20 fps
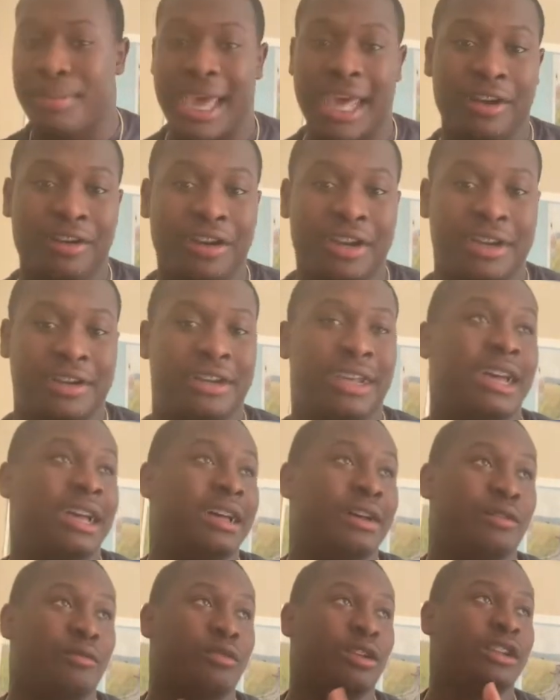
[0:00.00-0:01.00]
better
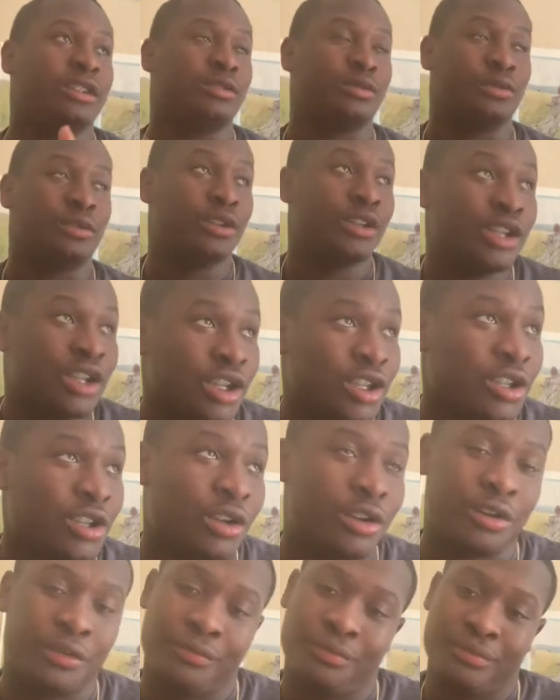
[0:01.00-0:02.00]
than Russell.
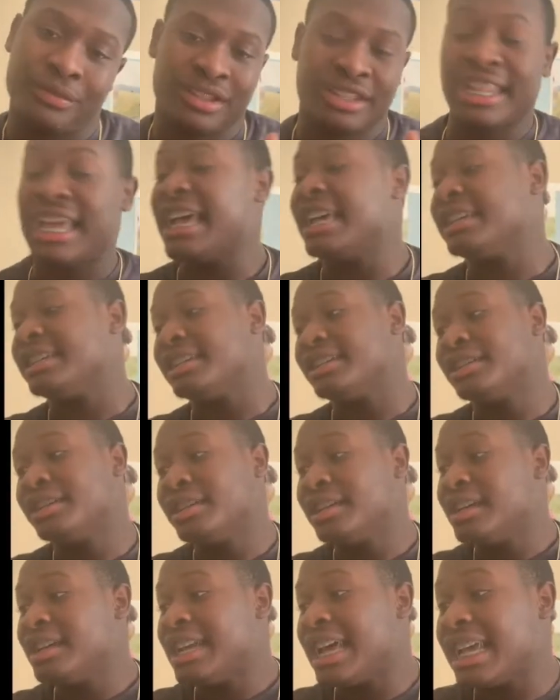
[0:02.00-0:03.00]
So that's
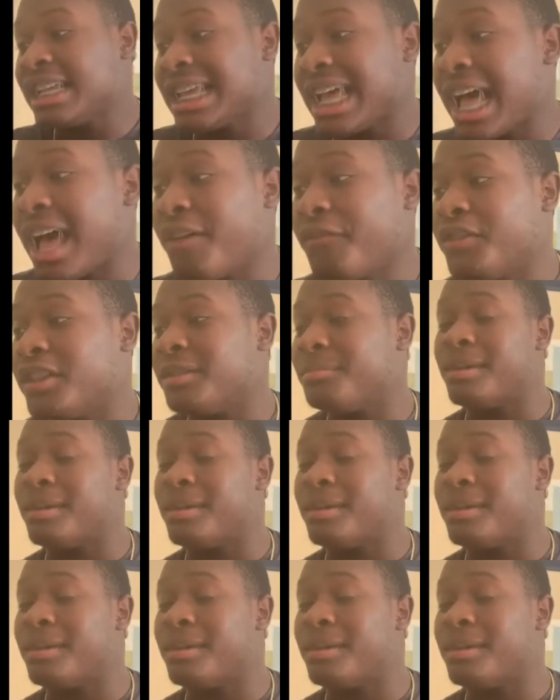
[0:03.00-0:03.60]
how I feel